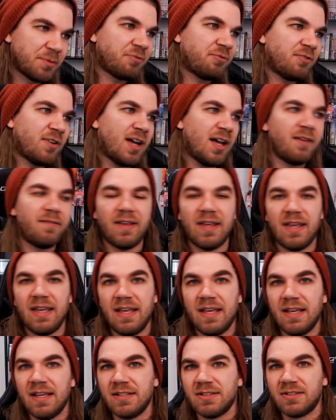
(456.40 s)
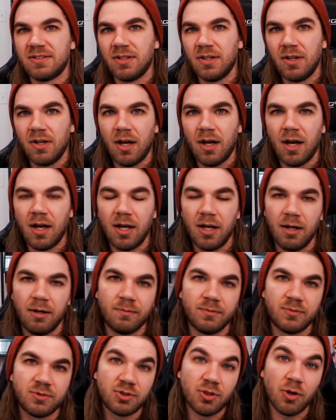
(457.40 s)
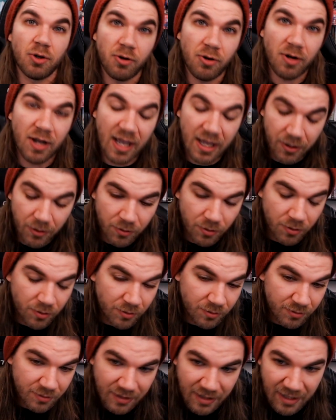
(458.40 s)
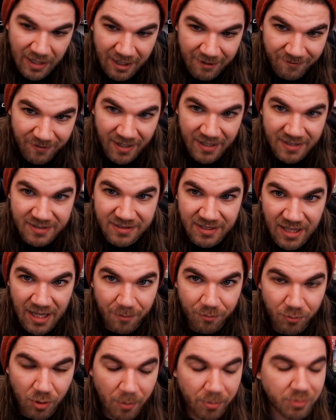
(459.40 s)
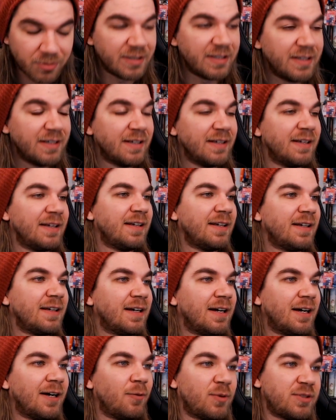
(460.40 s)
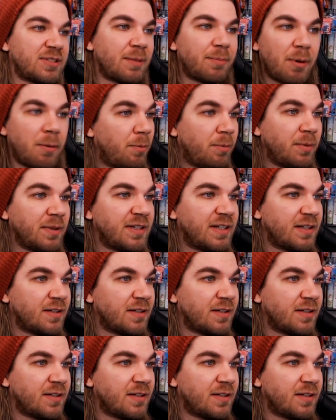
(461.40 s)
number 5 is Dodo Hero, if I say that properly, which I probably